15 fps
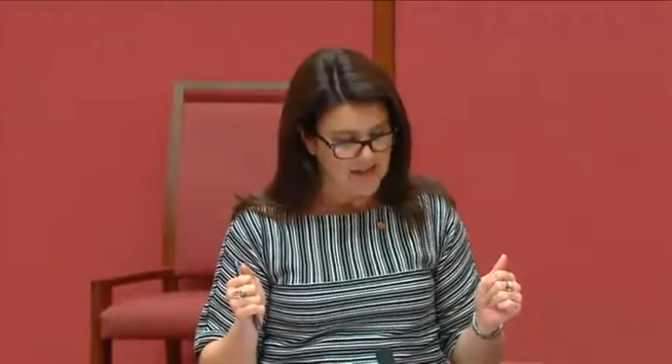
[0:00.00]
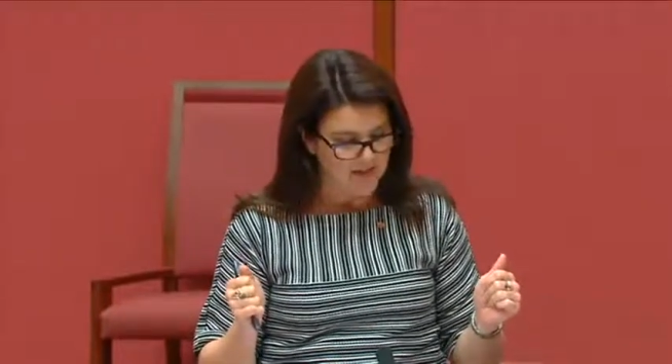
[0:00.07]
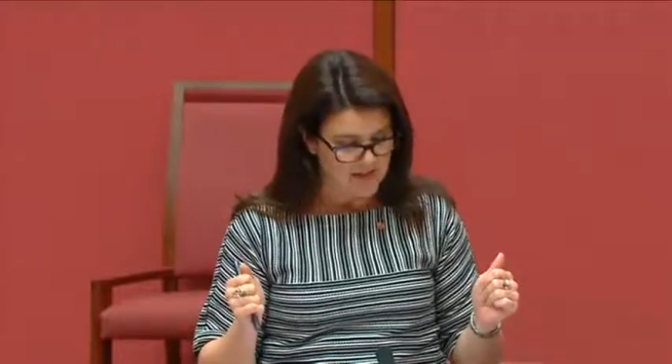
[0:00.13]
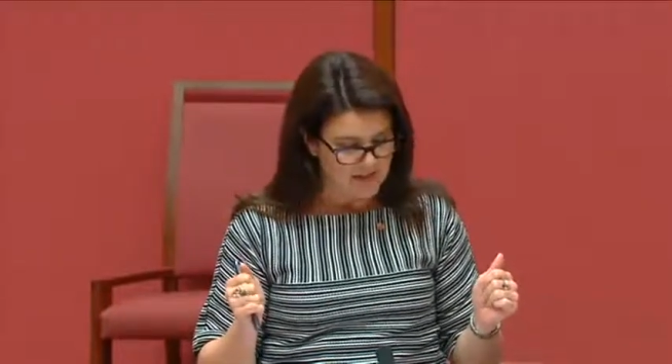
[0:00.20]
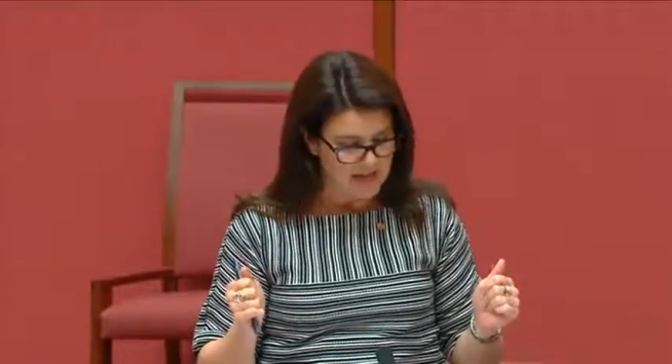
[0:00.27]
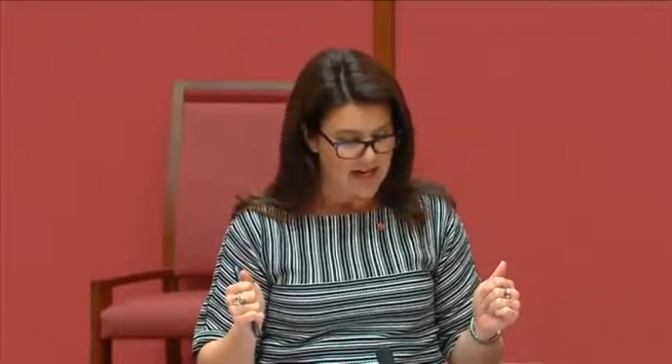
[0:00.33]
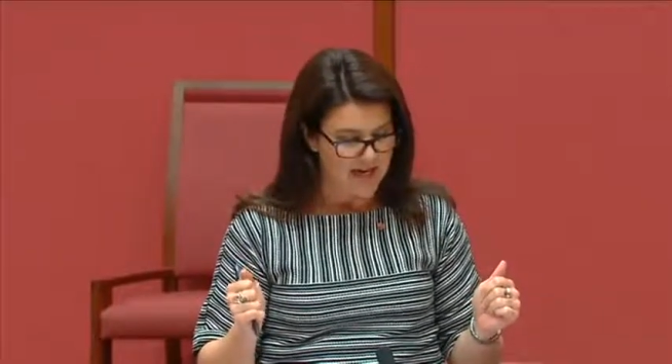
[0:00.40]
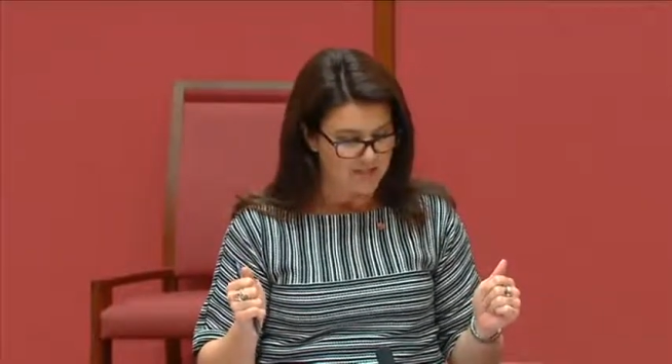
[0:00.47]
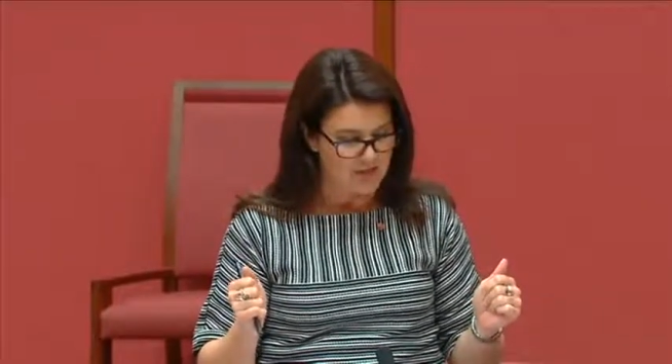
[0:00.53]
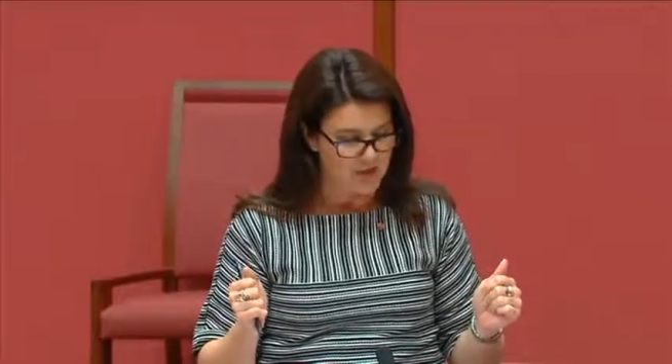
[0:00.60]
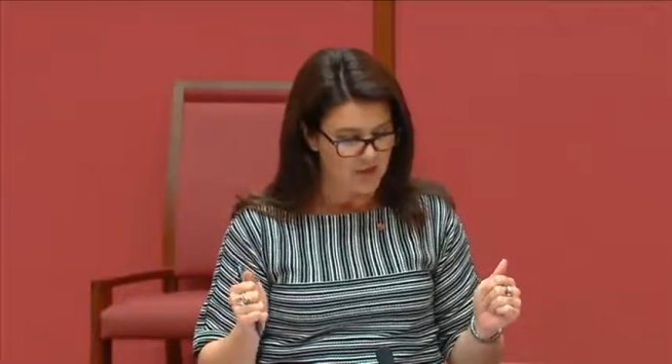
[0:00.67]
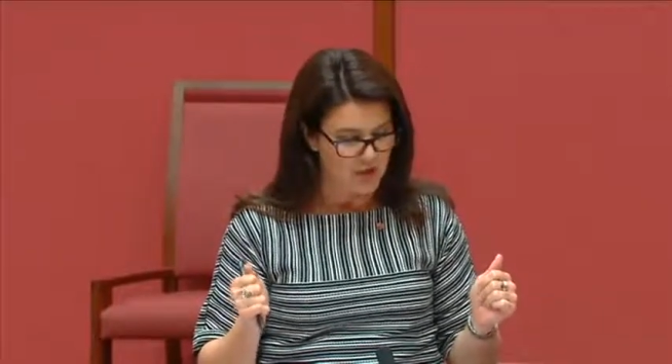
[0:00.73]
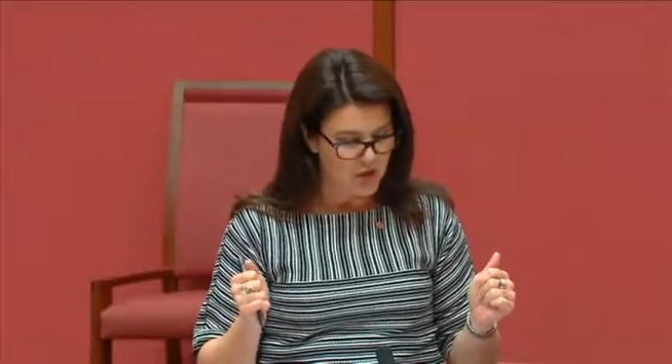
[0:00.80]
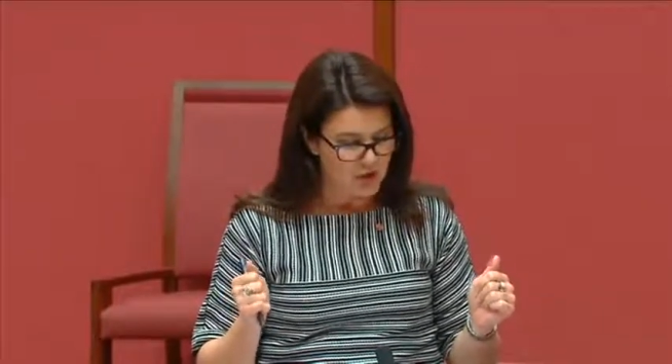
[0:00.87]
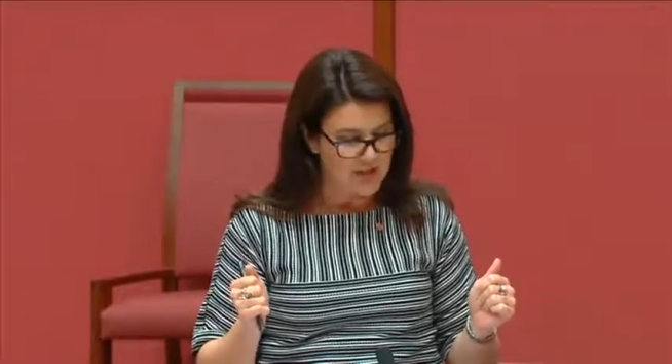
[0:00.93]

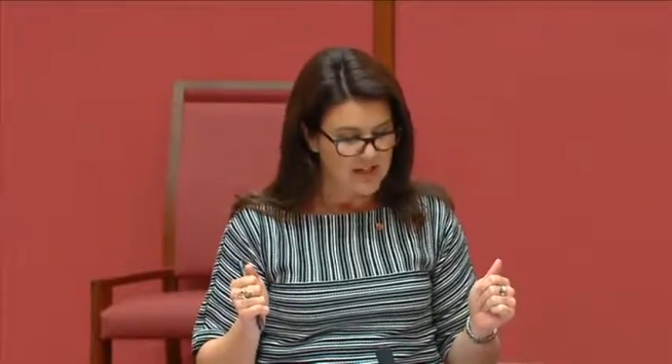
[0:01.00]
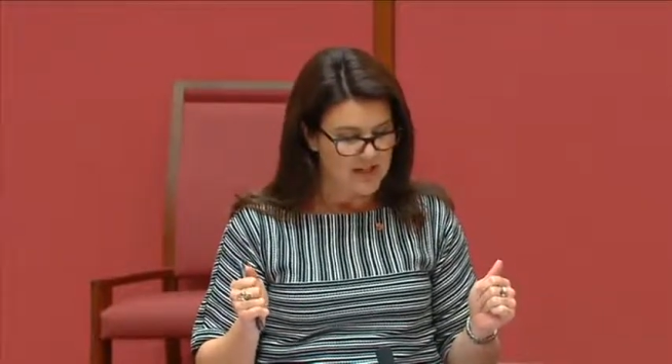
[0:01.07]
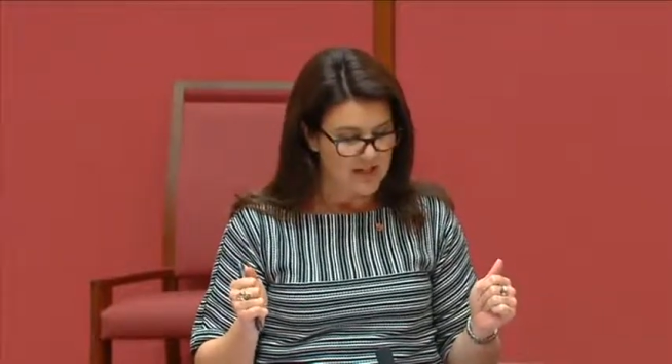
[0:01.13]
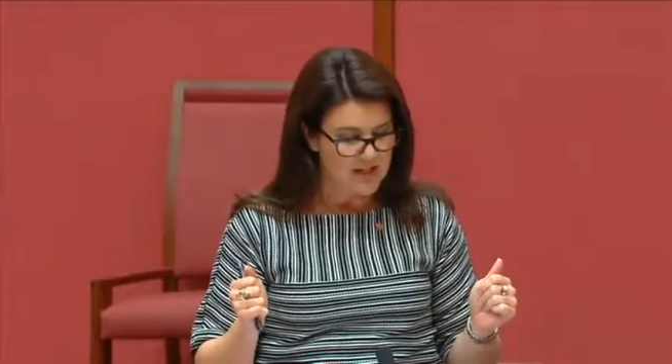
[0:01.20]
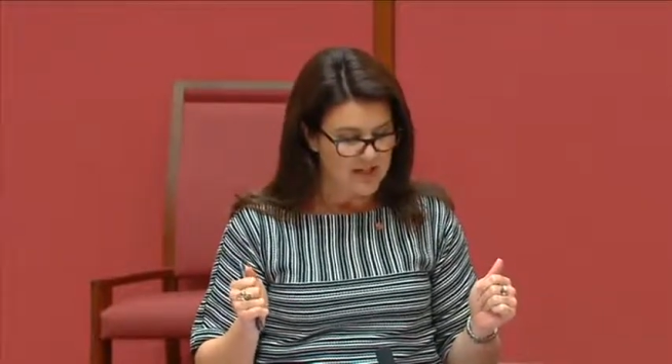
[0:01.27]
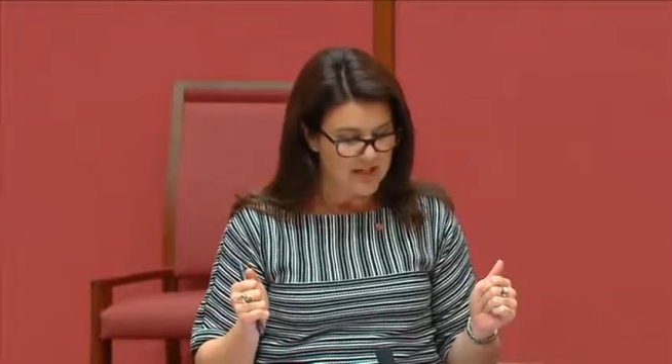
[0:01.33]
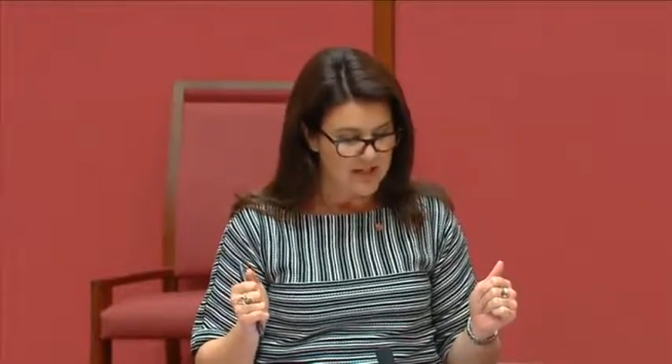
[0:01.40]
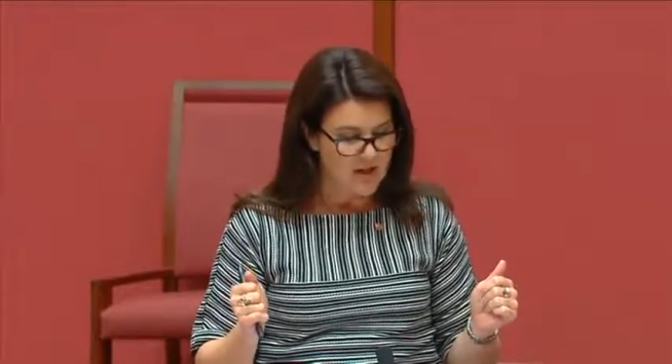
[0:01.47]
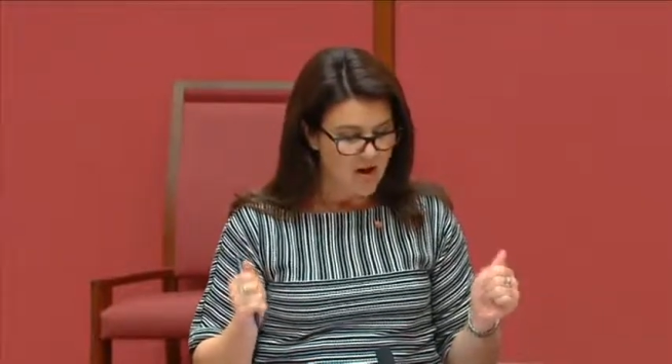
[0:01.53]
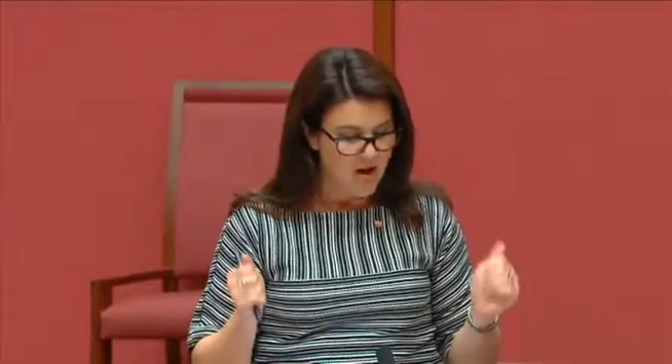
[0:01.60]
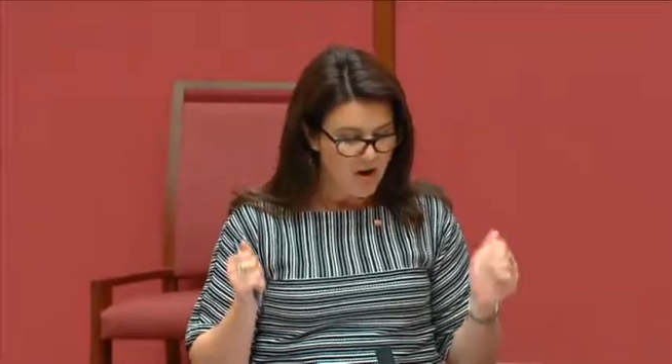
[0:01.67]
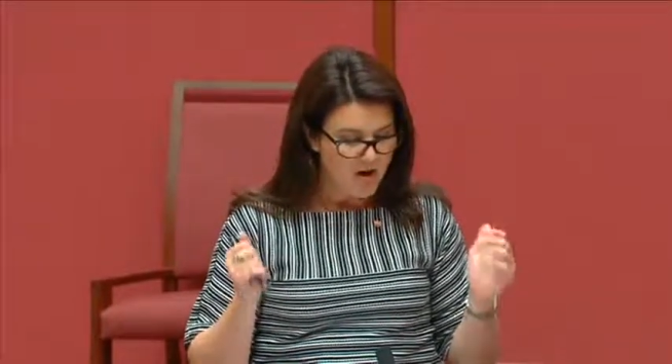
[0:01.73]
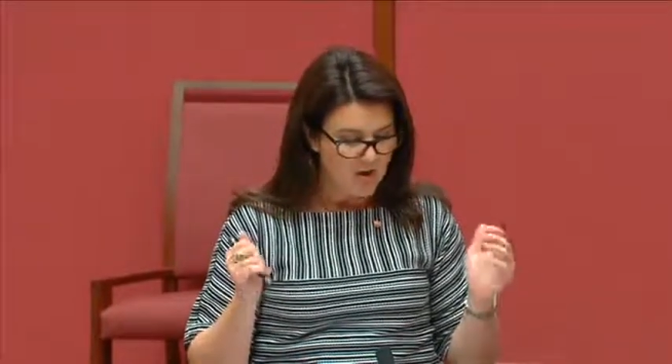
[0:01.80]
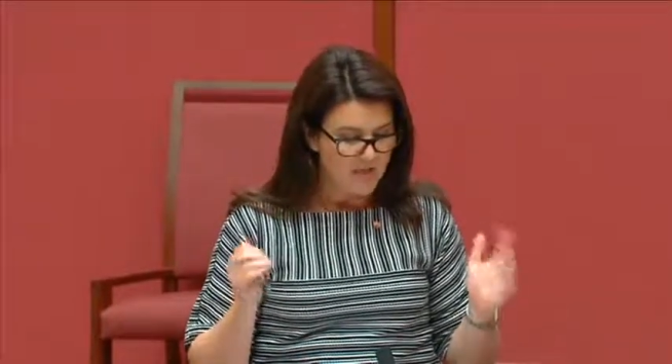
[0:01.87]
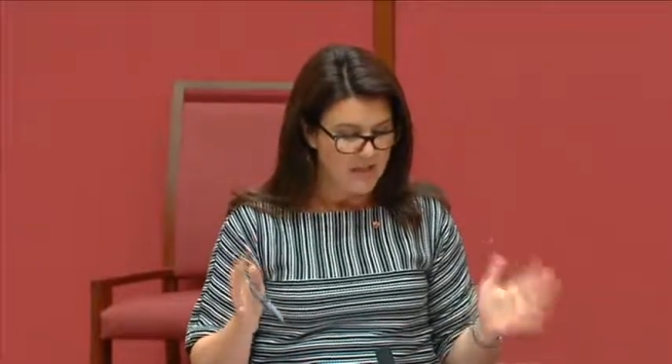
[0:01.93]
statements to the Senate
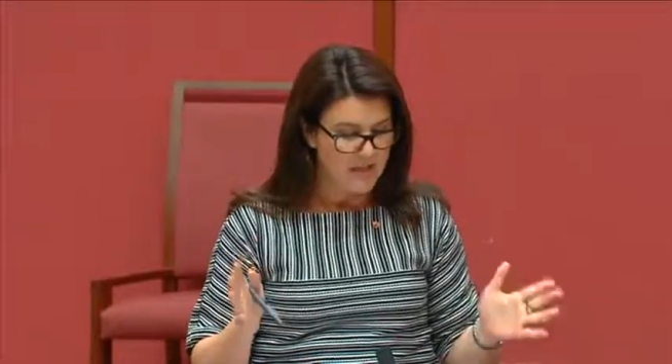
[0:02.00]
on